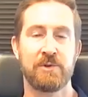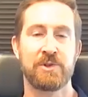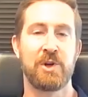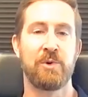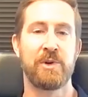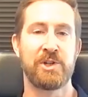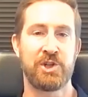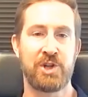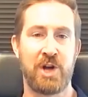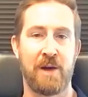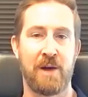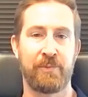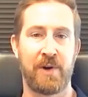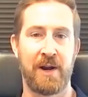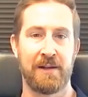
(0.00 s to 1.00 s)
It was always
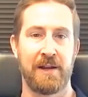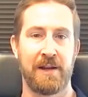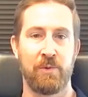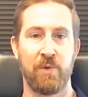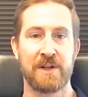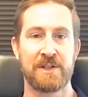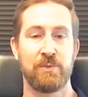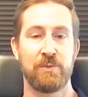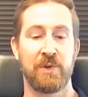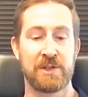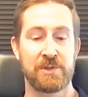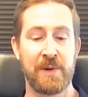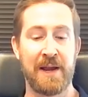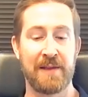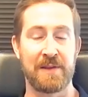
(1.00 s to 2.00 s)
shop, right? Like
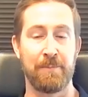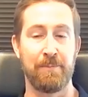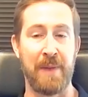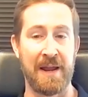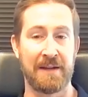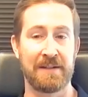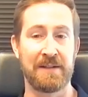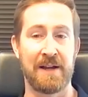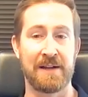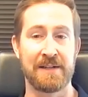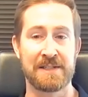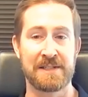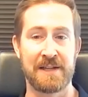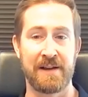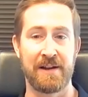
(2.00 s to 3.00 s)
once we had the bank
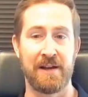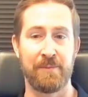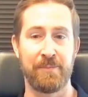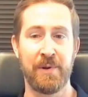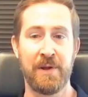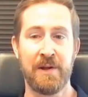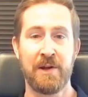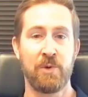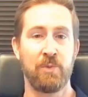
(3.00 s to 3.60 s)
line set up